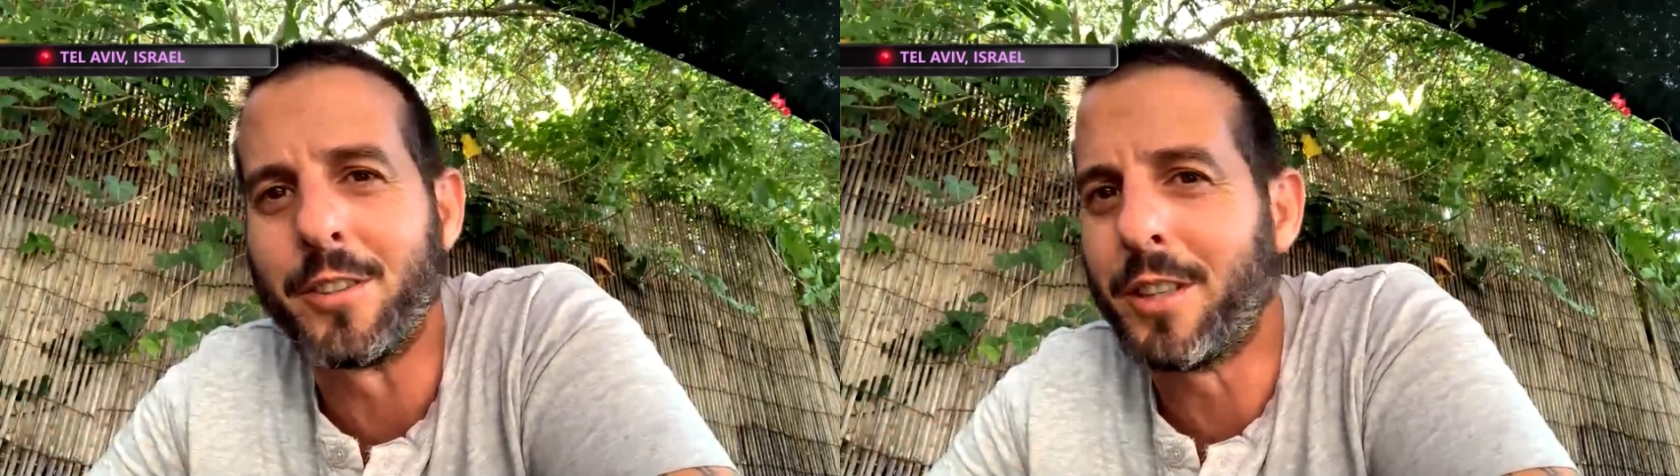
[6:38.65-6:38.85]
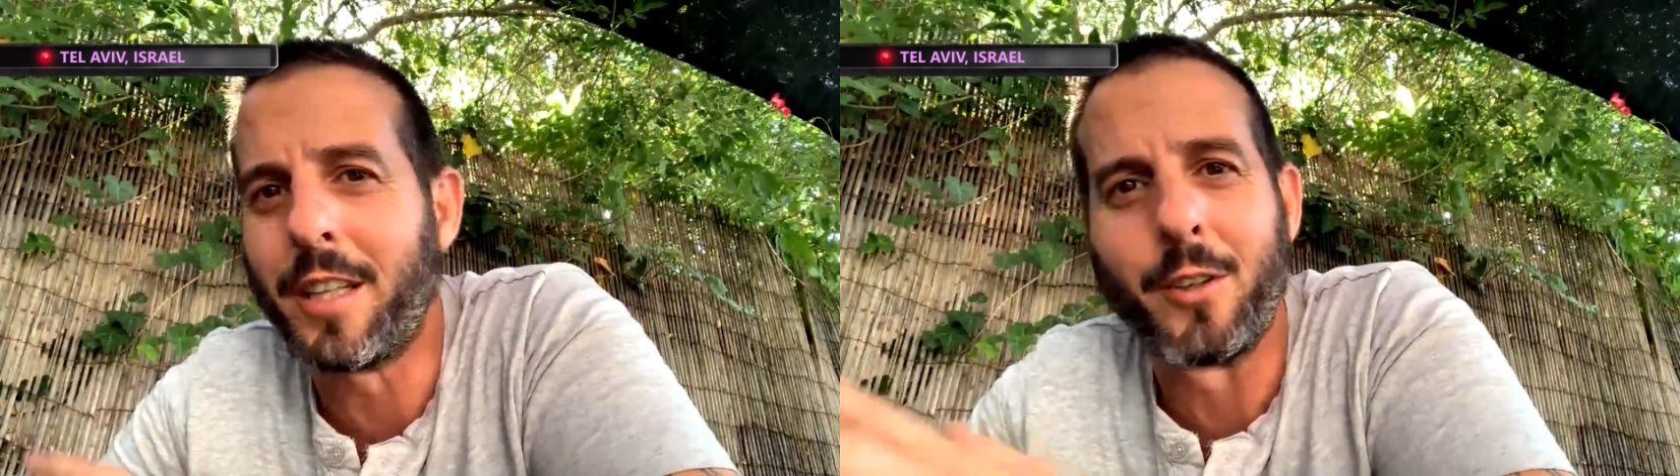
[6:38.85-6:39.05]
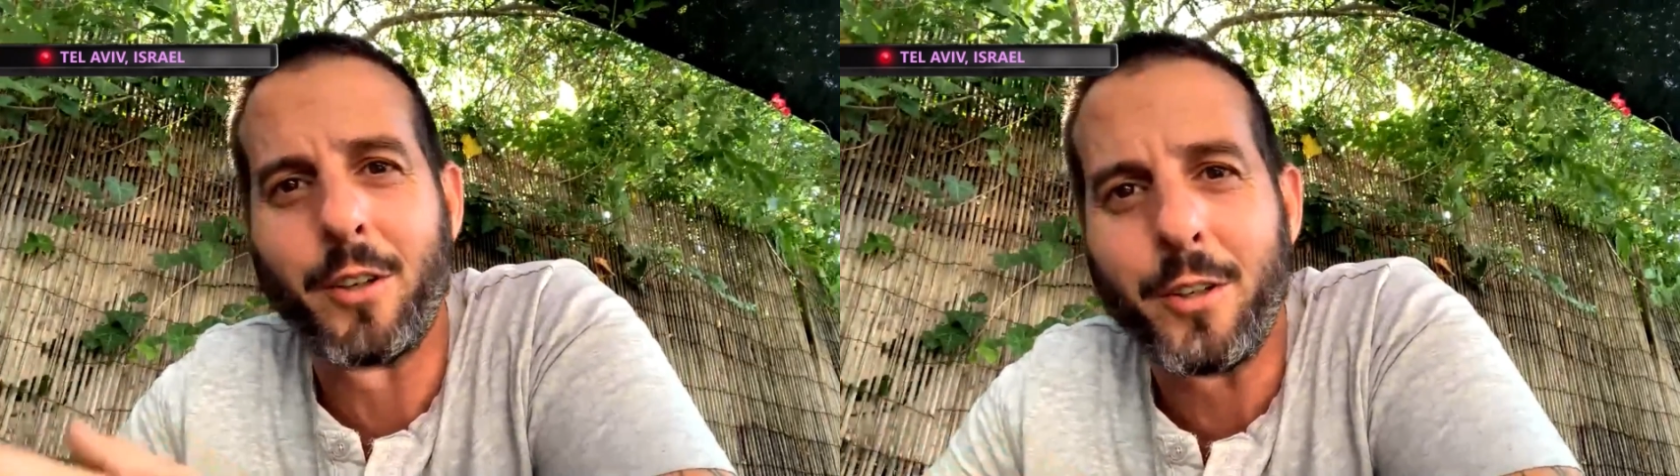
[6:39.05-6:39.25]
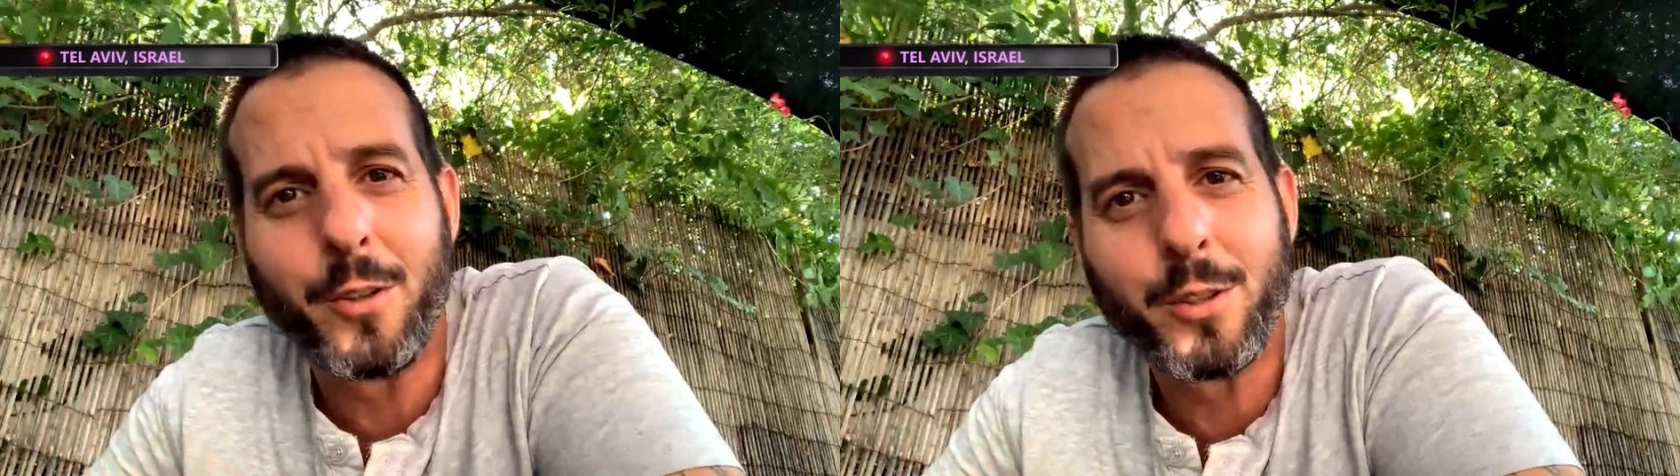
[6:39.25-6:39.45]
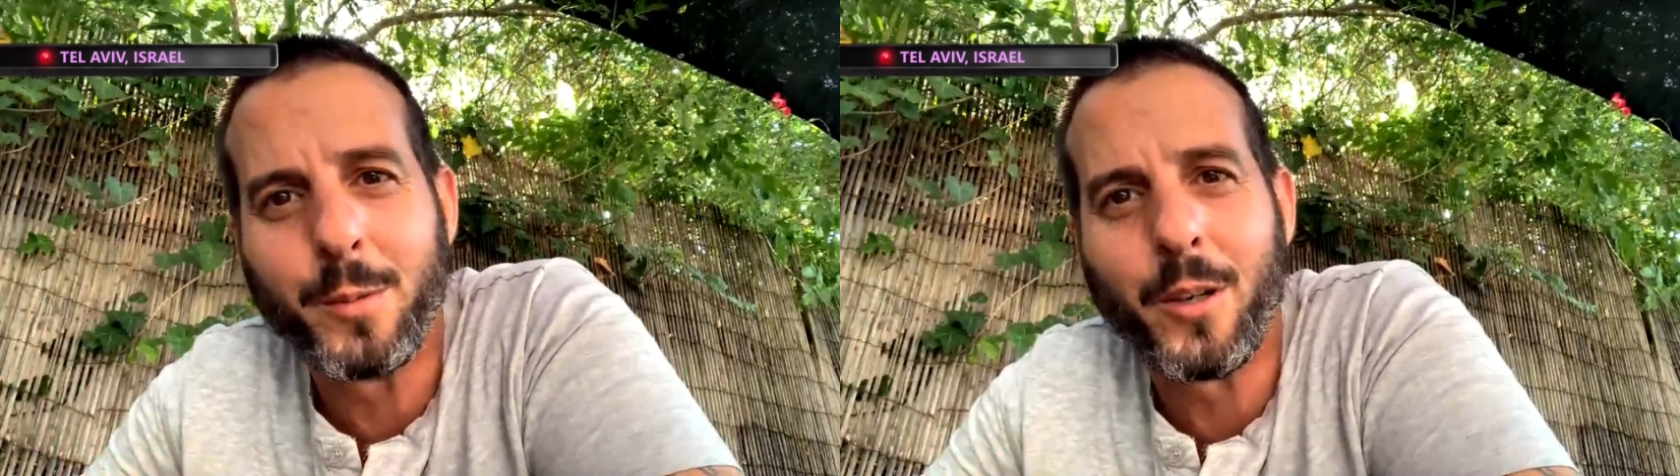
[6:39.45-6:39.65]
There's nothing on the
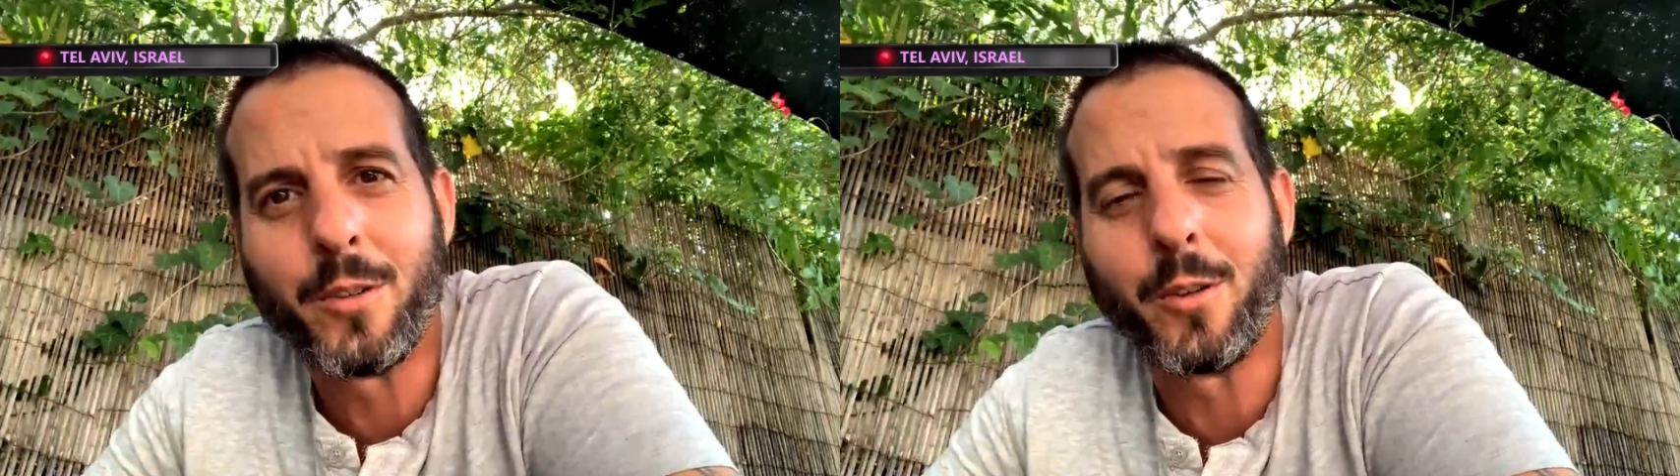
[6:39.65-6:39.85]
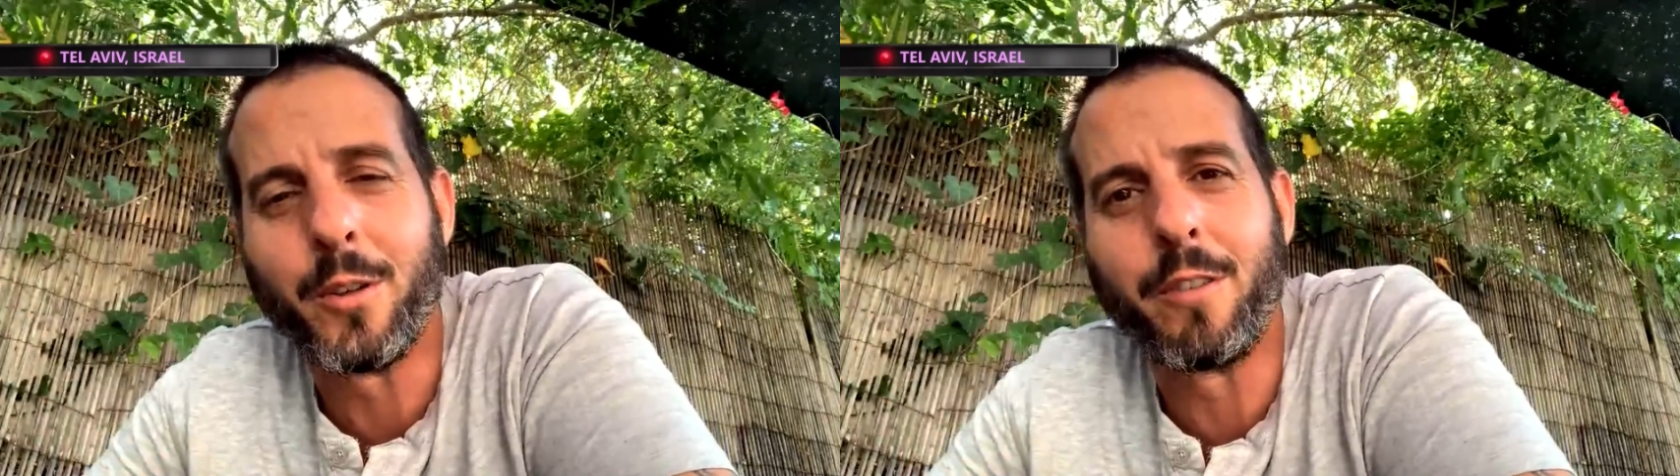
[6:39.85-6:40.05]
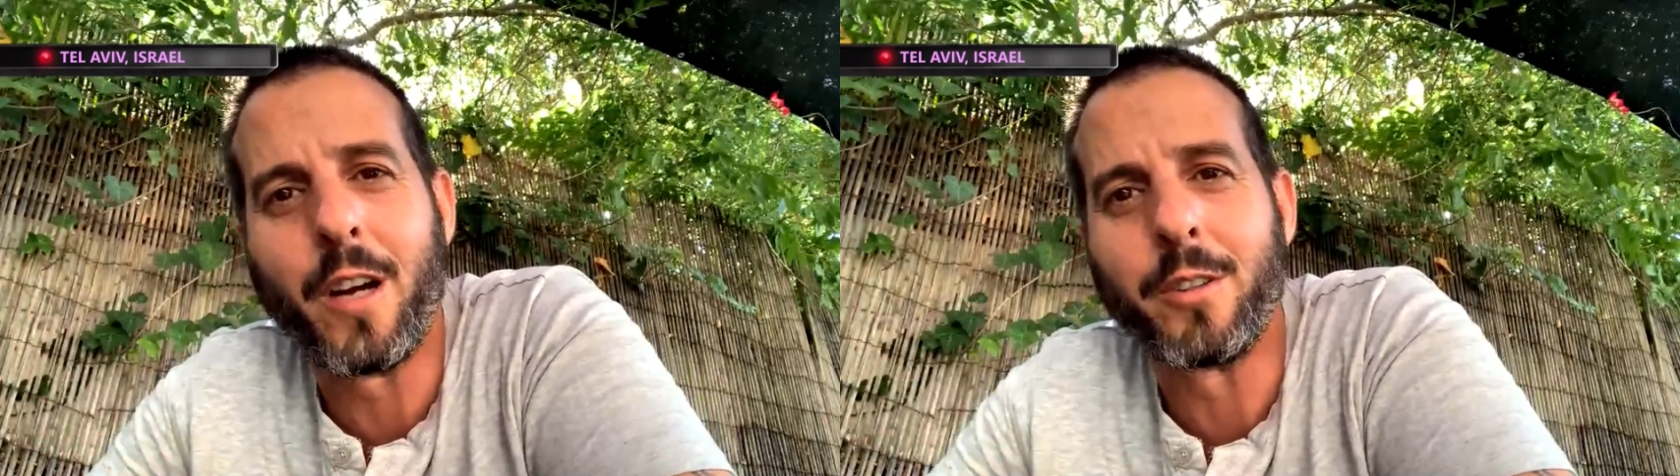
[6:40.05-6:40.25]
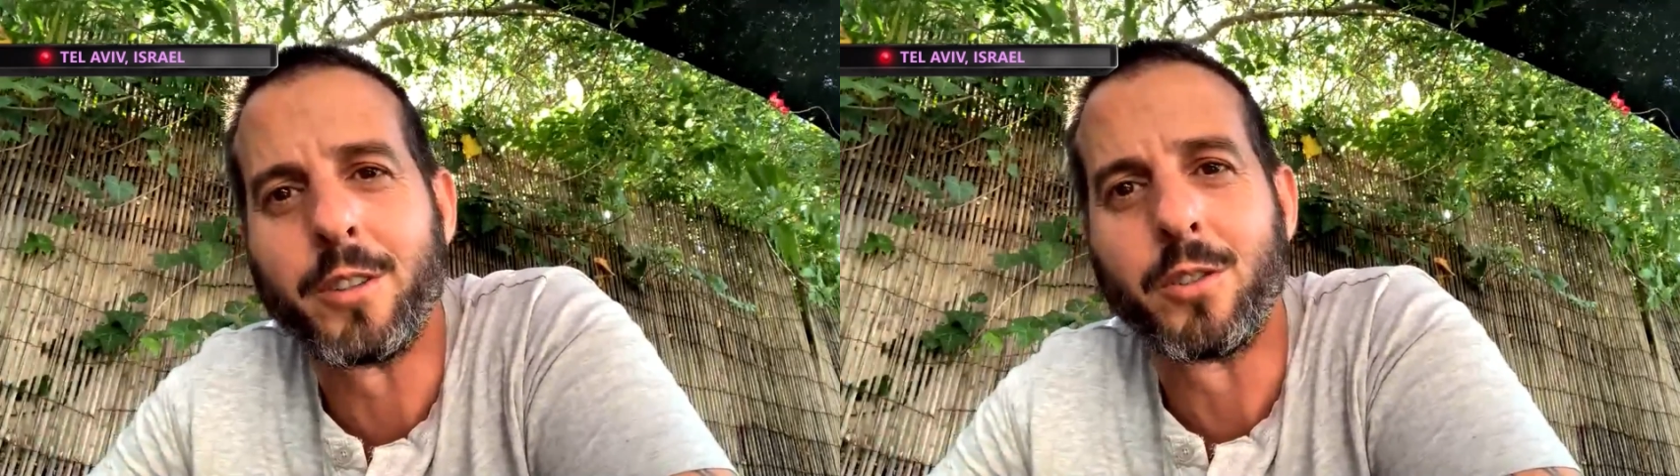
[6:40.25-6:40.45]
news about coronavirus.